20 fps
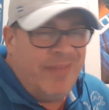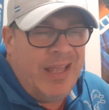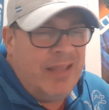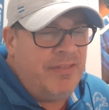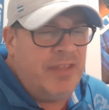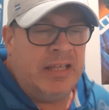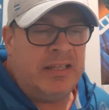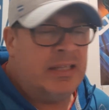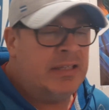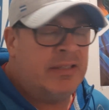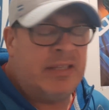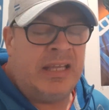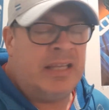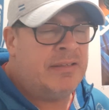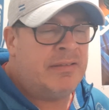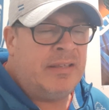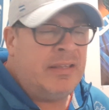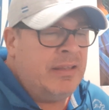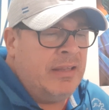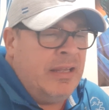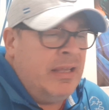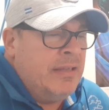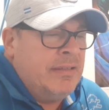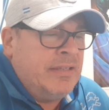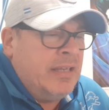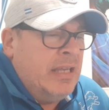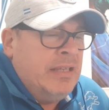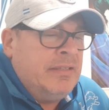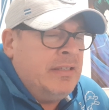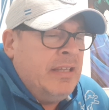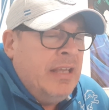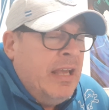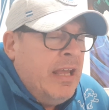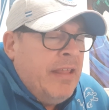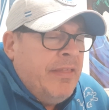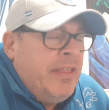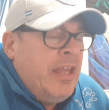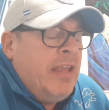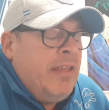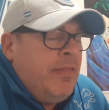I think that
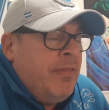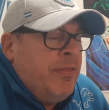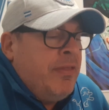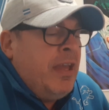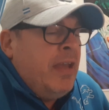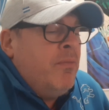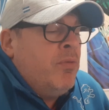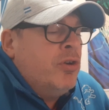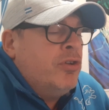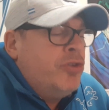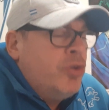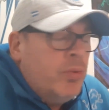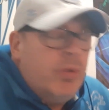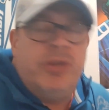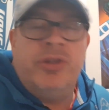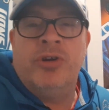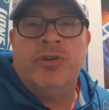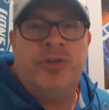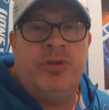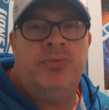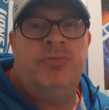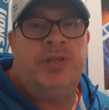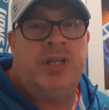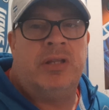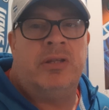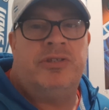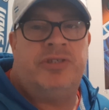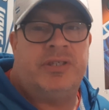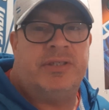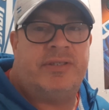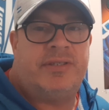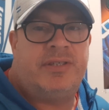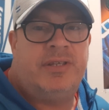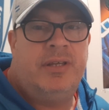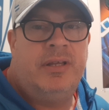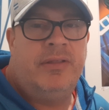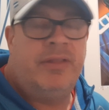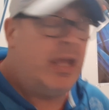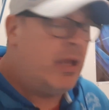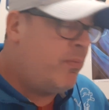they were doing their due diligence.
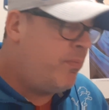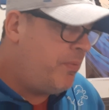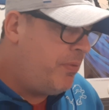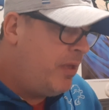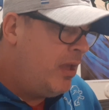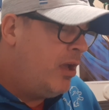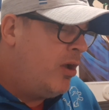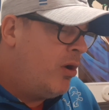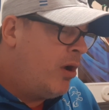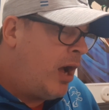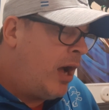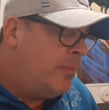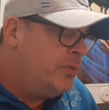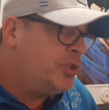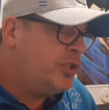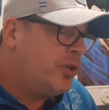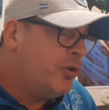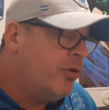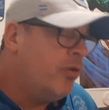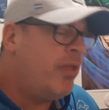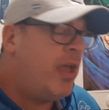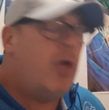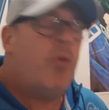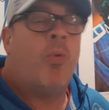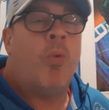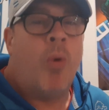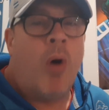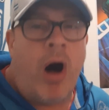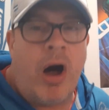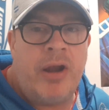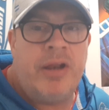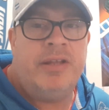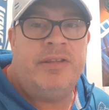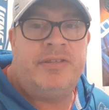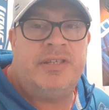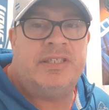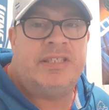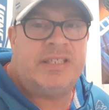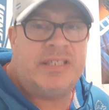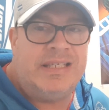I'm sure they
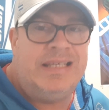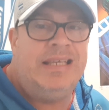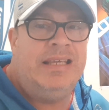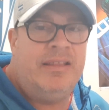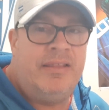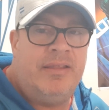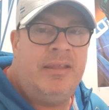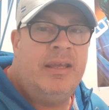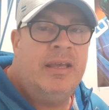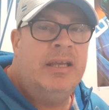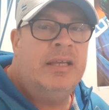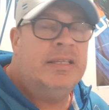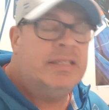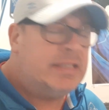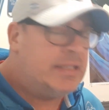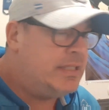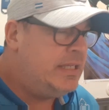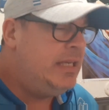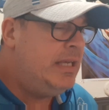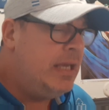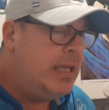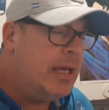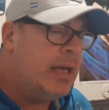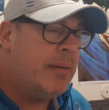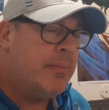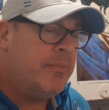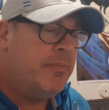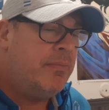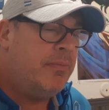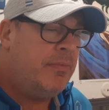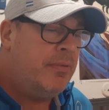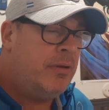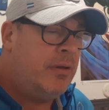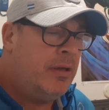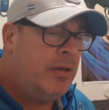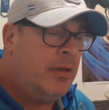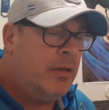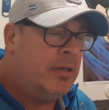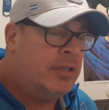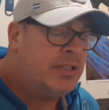wanted to see him
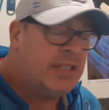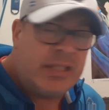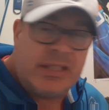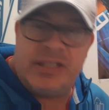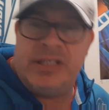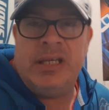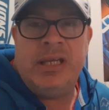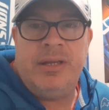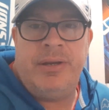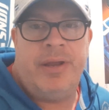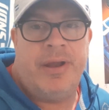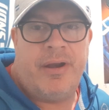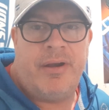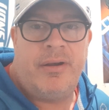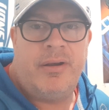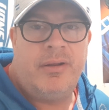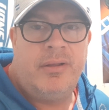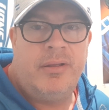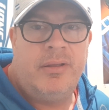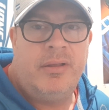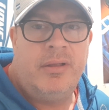succeed here.